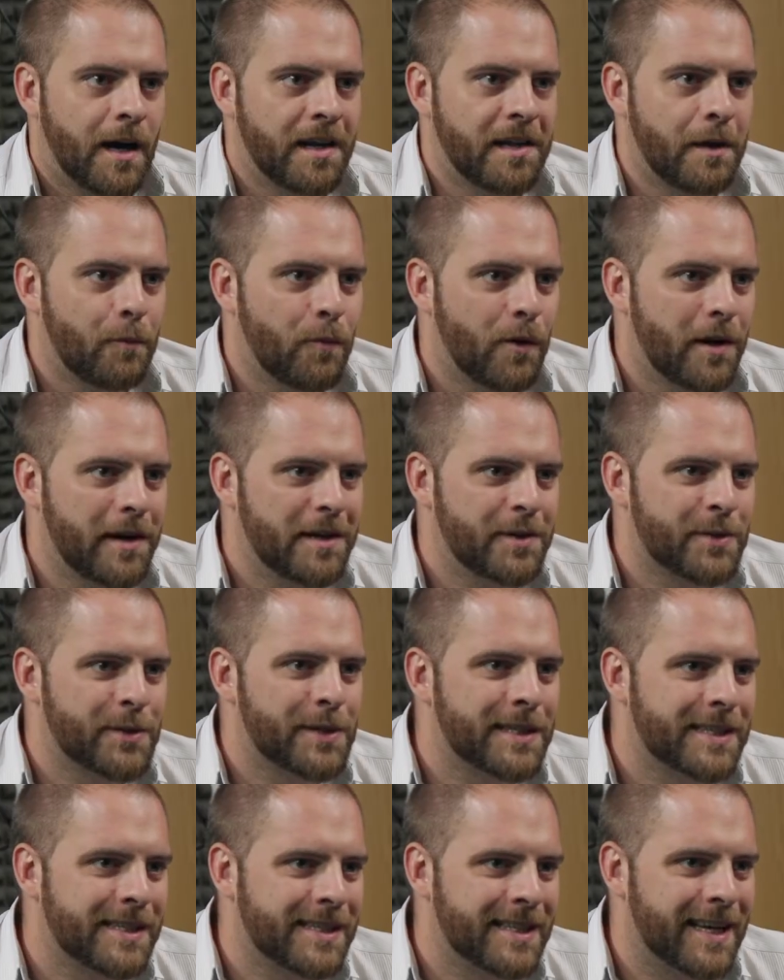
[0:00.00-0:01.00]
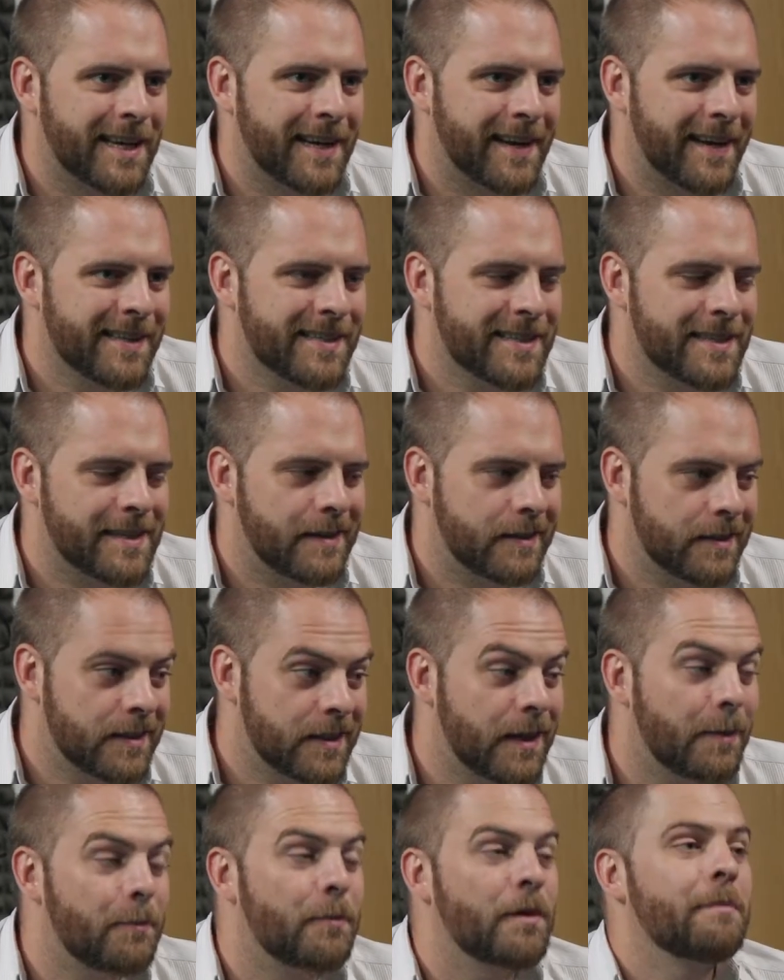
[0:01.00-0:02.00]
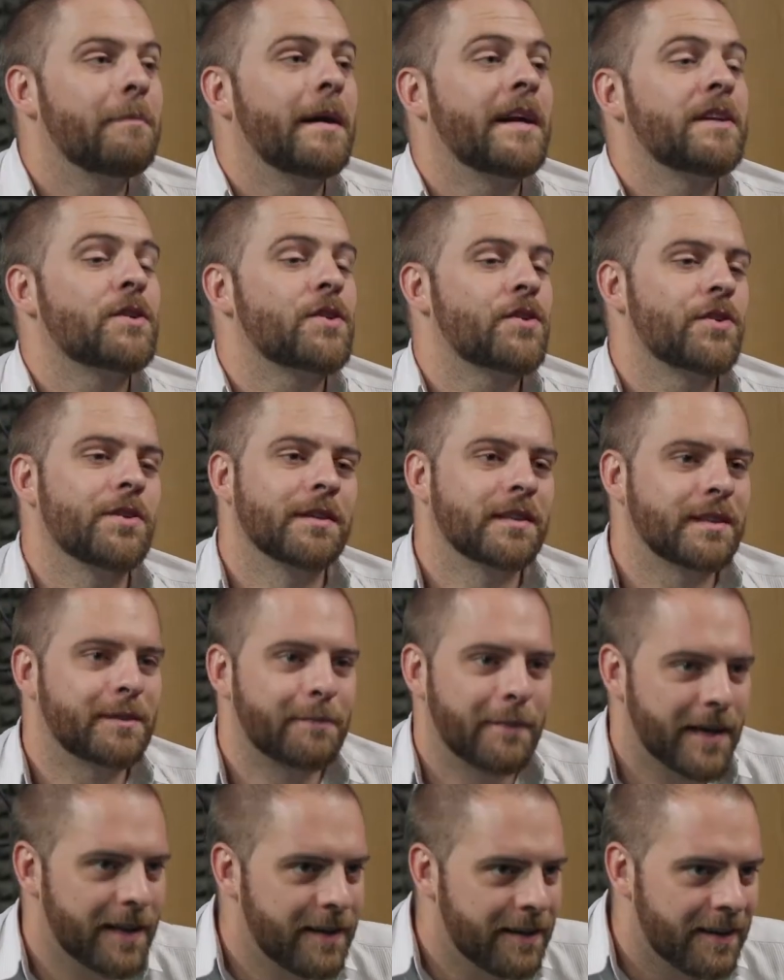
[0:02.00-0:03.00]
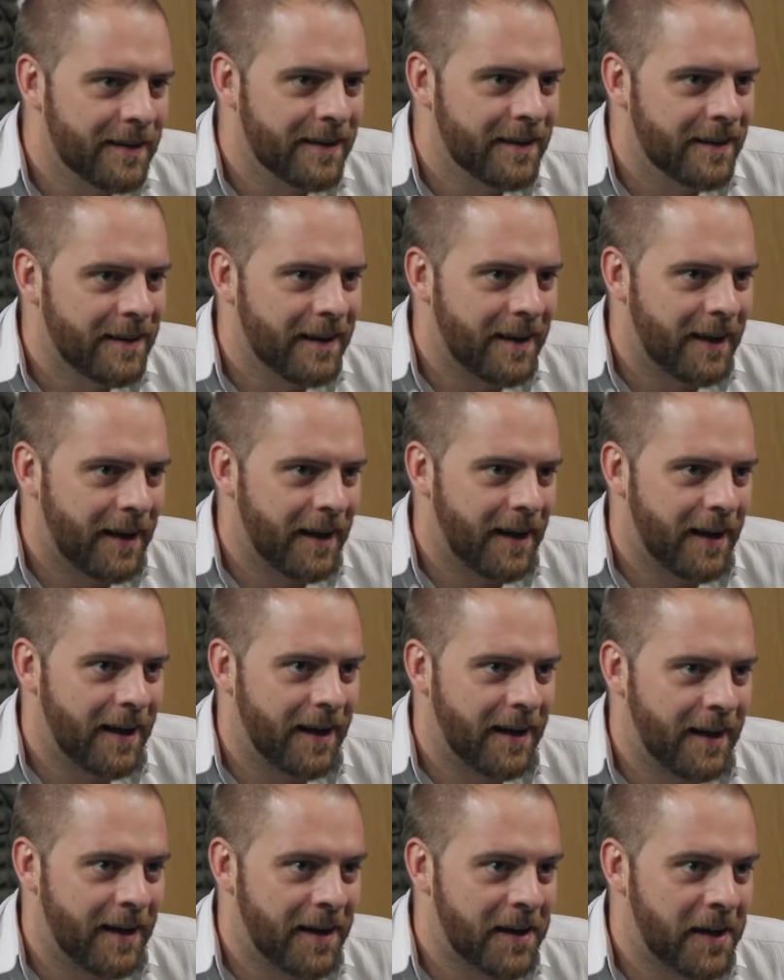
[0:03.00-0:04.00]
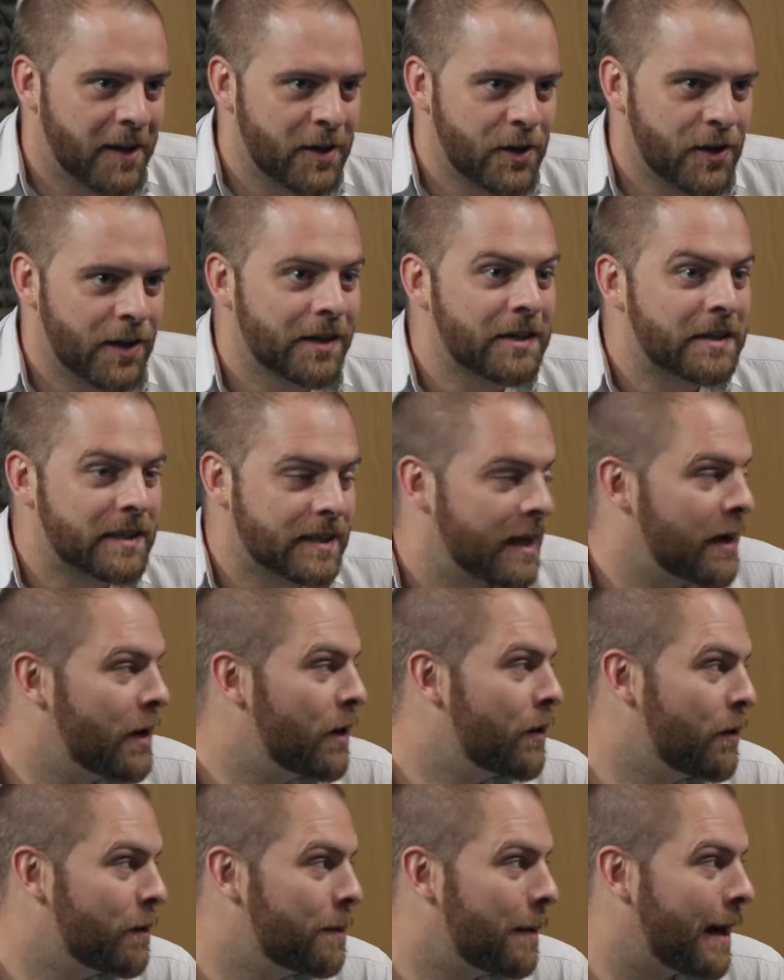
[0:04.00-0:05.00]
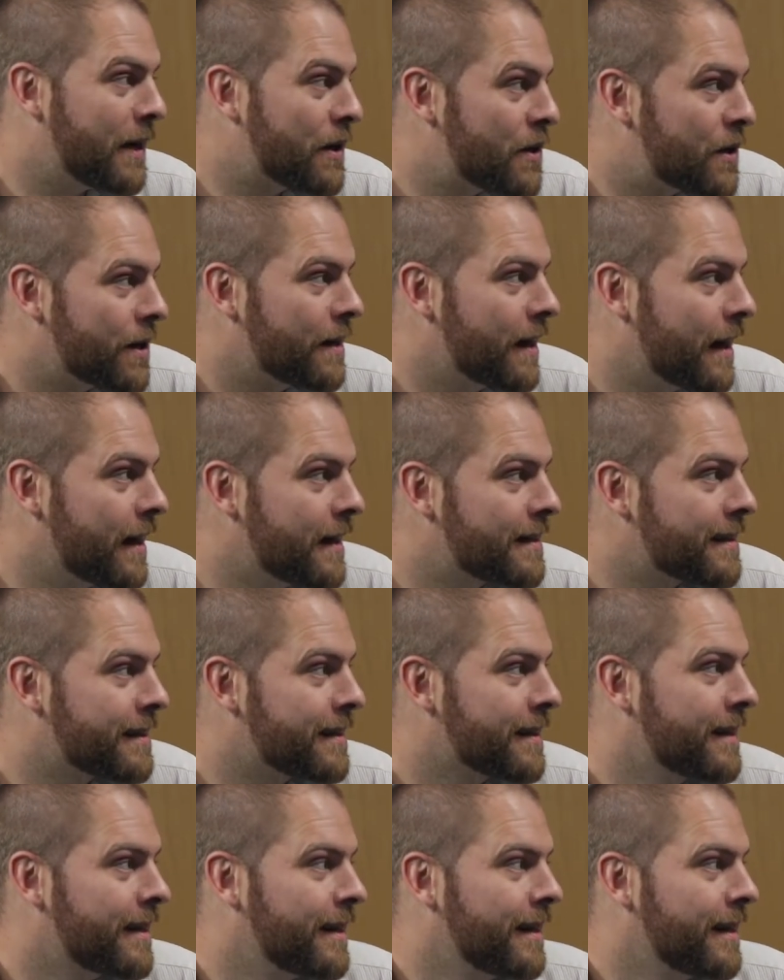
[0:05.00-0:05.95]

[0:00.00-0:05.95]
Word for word: I think one interesting thing that someone mentioned to me, uh, and I shan't say who mentioned it.